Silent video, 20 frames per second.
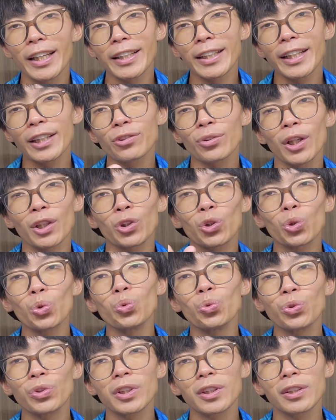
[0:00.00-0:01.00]
next one,
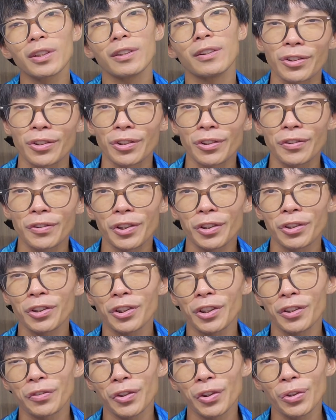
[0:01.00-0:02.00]
tools. So for those
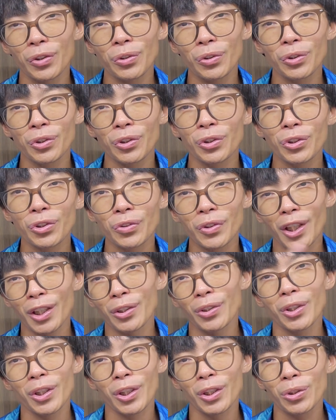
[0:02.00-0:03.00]
of you who use
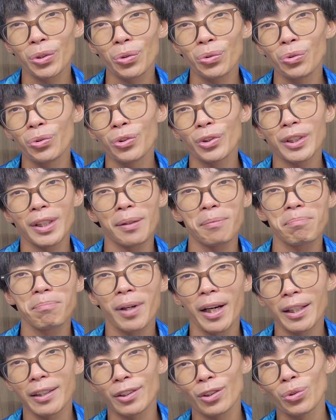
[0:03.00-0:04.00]
regular tools and
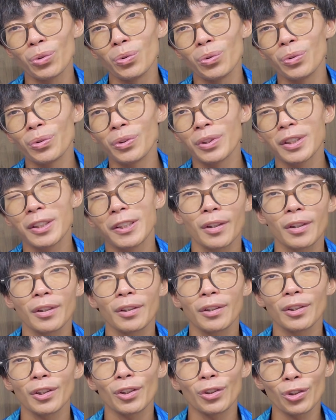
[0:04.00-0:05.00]
bike tools,
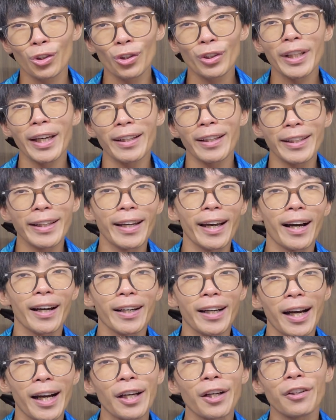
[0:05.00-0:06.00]
you know that they are
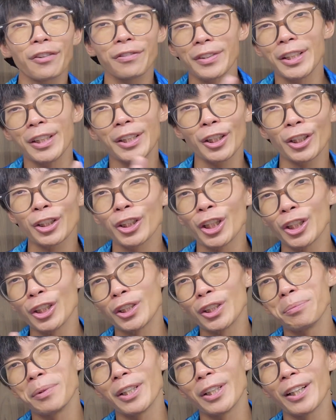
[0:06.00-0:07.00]
kind of
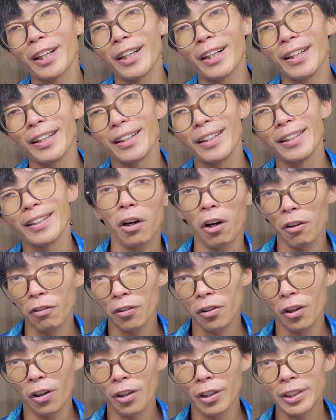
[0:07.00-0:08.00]
interchangeable, right? Of
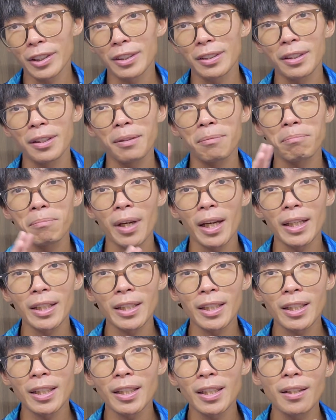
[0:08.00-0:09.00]
course,
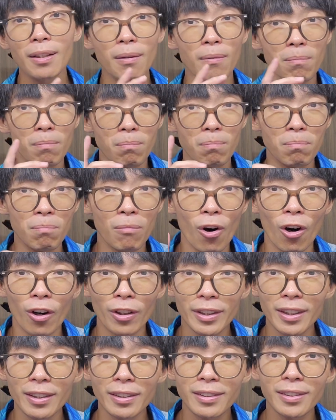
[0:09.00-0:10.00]
many
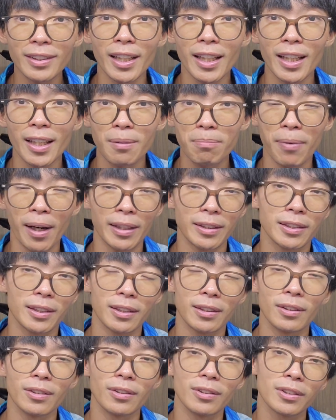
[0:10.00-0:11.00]
modern day
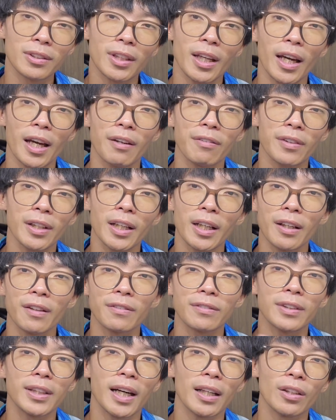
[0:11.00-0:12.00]
bicycles have
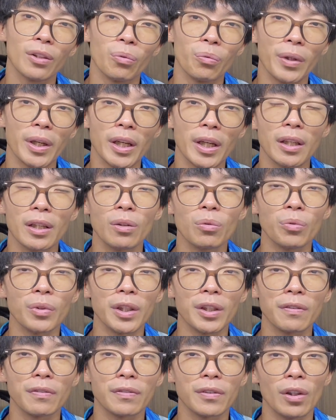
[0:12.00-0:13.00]
kind of done away
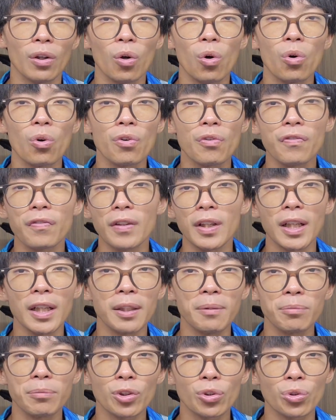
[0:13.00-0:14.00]
with the whole
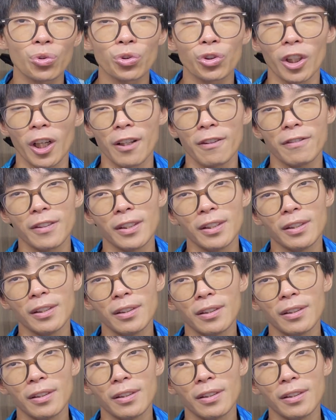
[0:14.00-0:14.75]
Phillips screwdriver